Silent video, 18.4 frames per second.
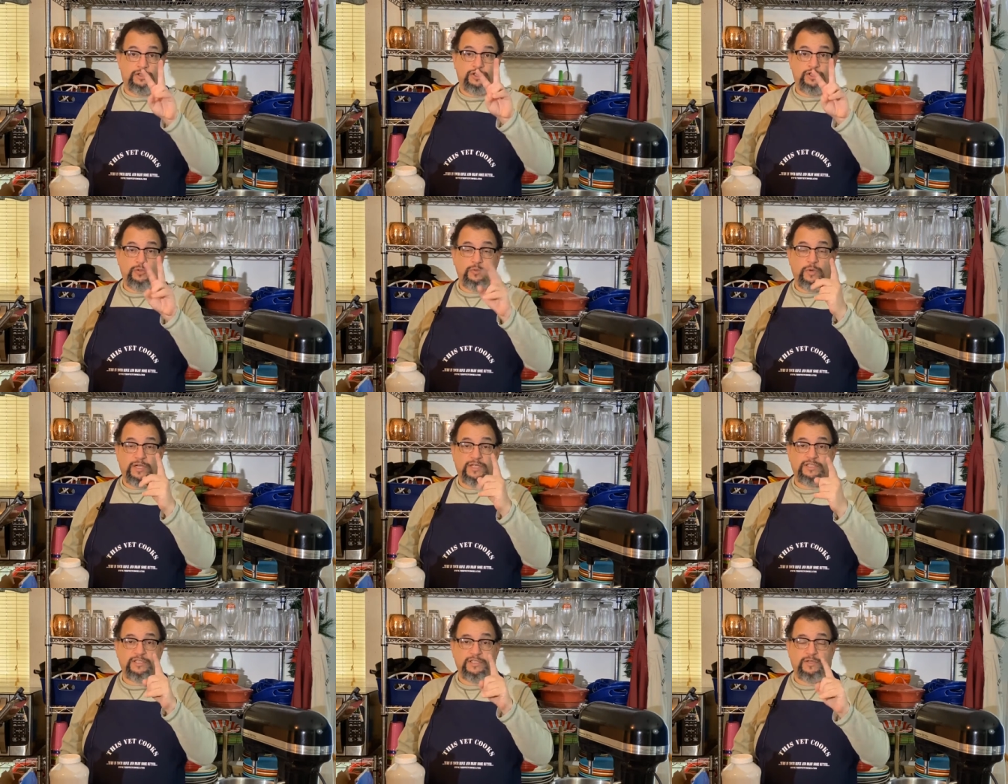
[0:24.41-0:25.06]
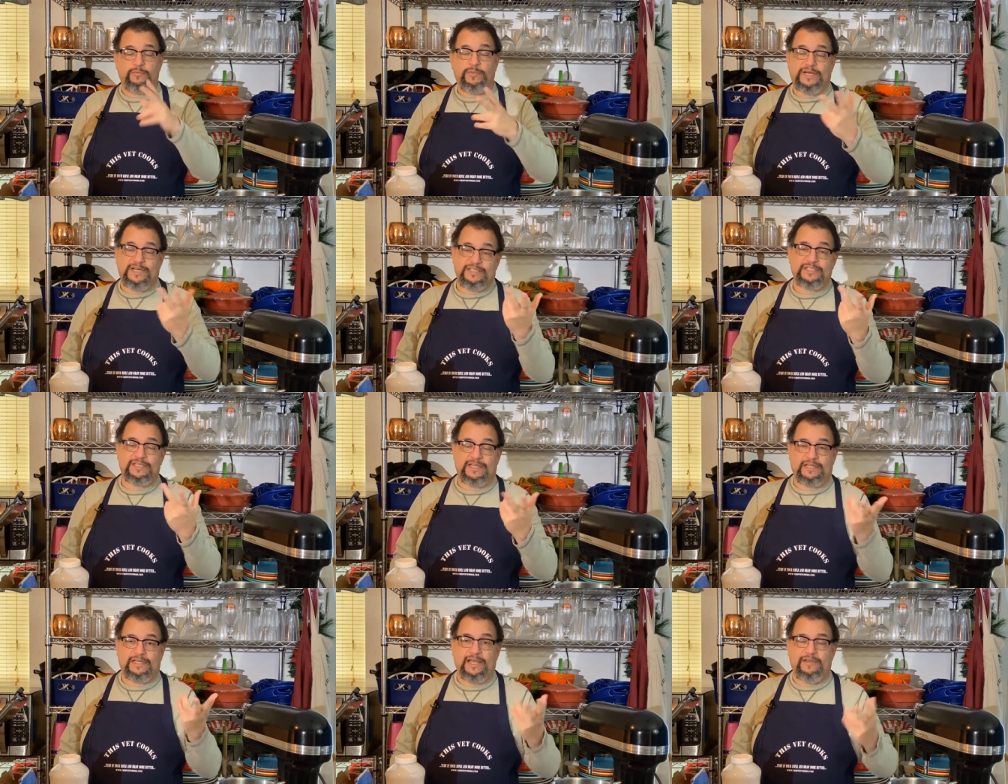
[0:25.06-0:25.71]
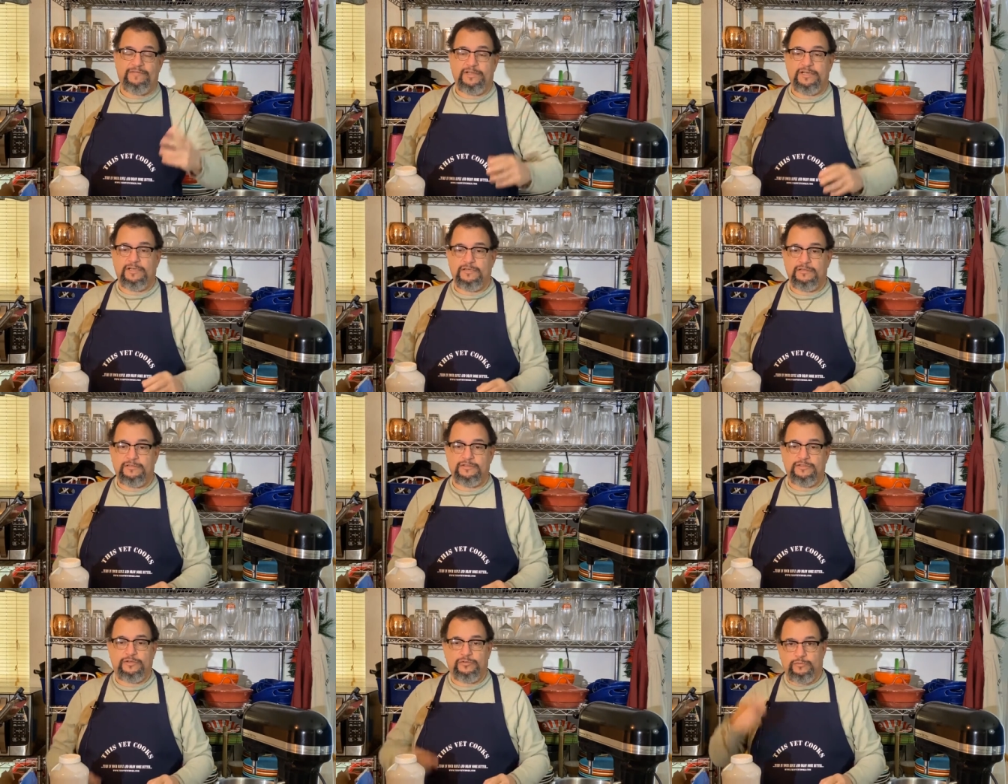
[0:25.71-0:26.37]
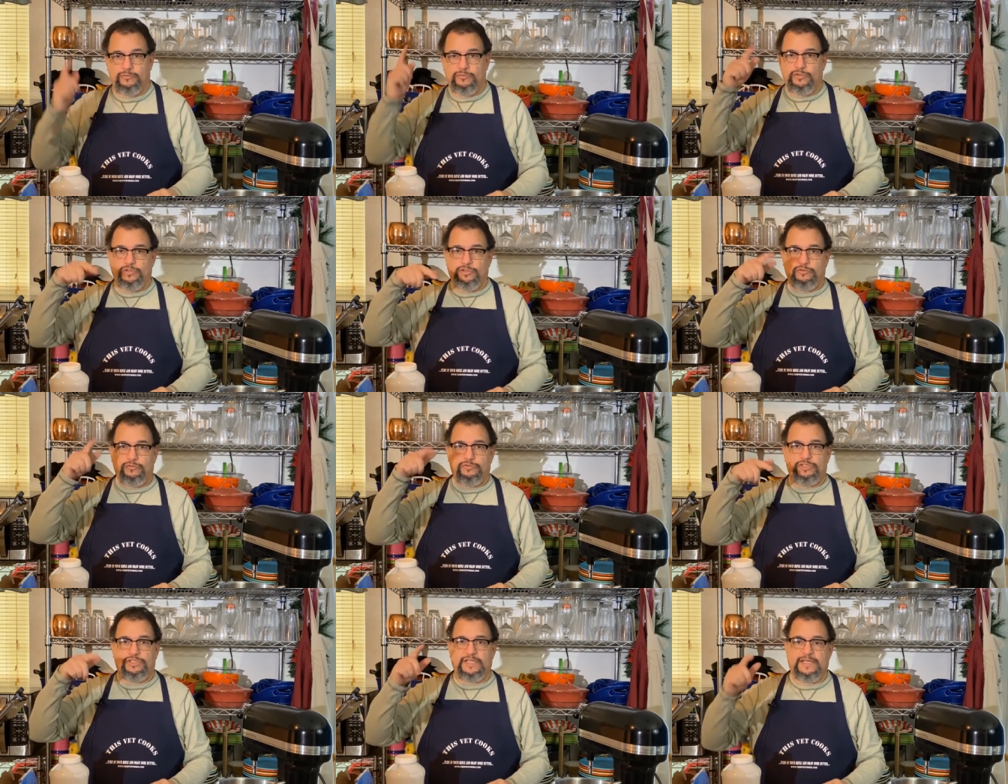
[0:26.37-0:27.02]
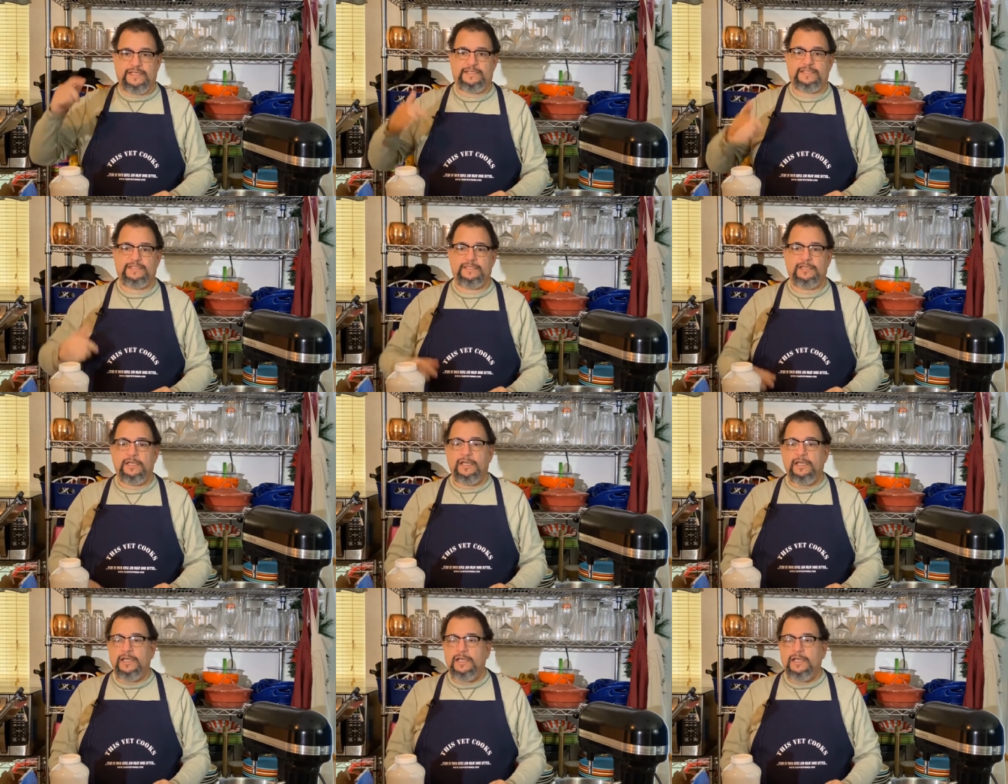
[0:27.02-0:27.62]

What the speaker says: 2 ones, but it's 11. So 2 sticks.